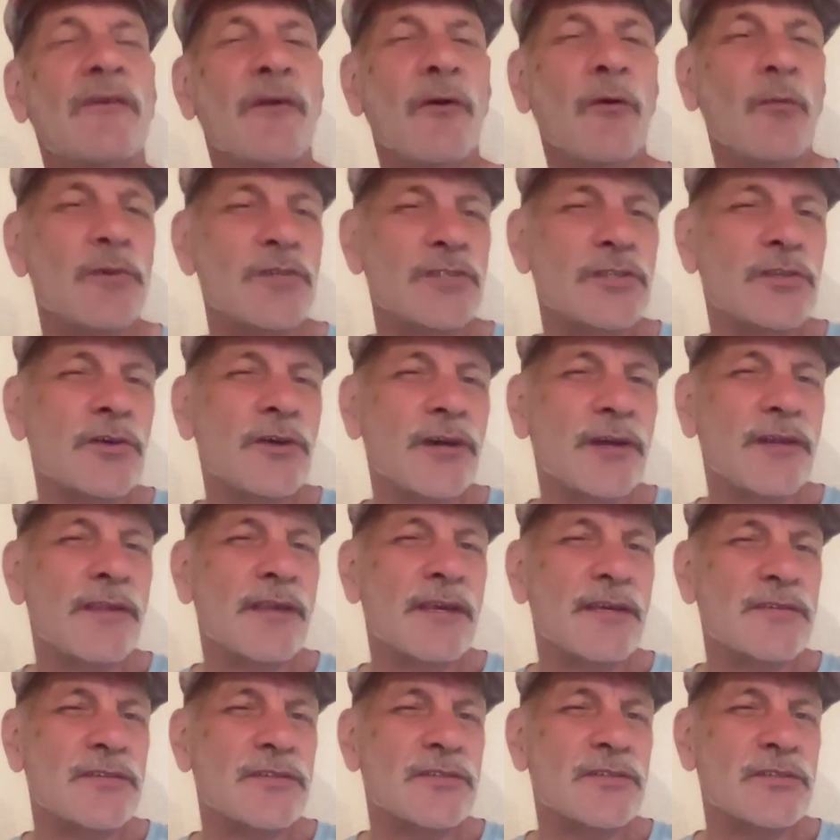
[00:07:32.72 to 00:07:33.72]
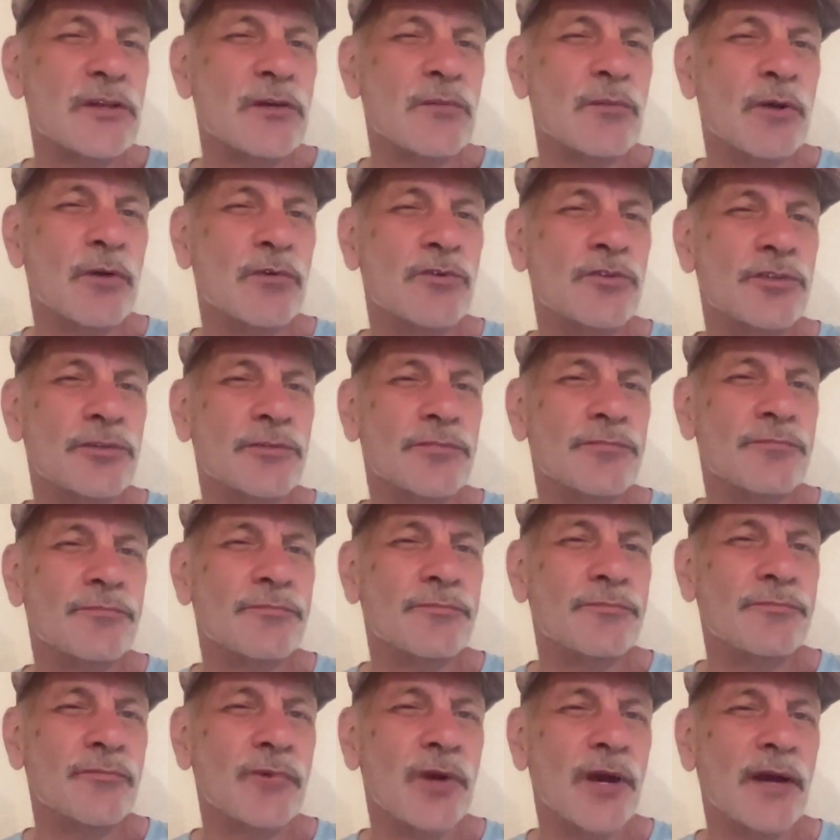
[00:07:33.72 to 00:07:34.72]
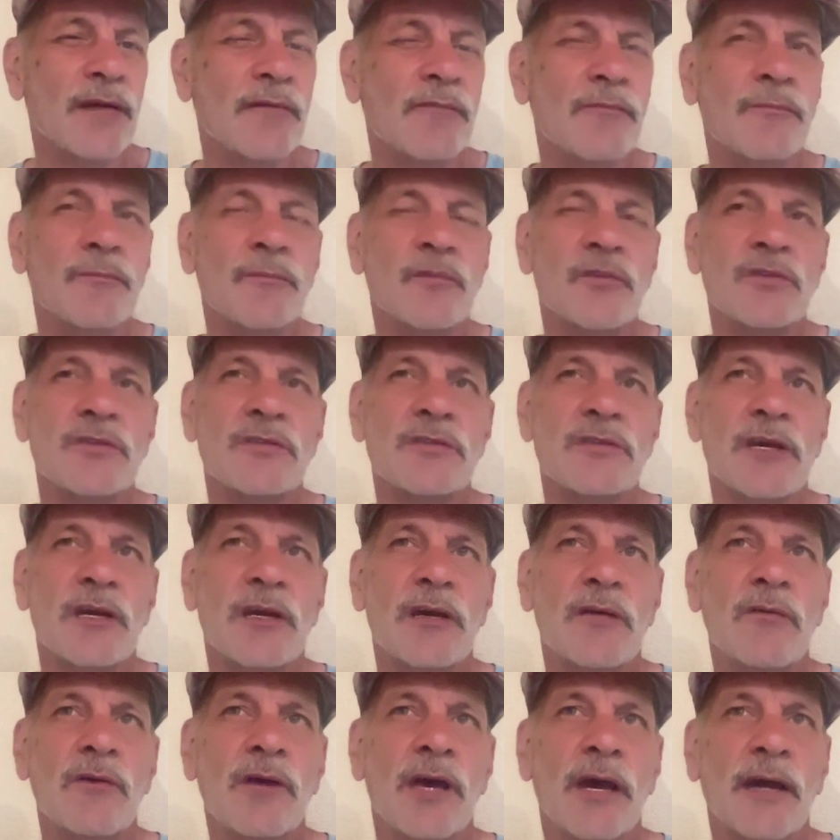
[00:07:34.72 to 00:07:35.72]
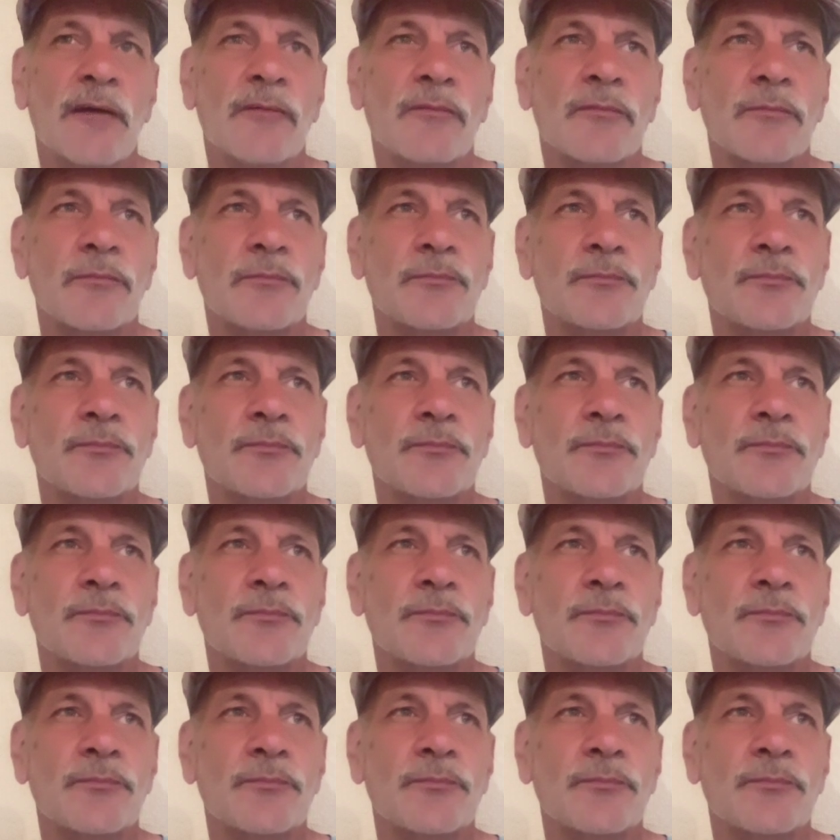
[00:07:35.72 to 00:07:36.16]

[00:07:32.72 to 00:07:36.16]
to almost look at things in slow motion, right? And say, okay.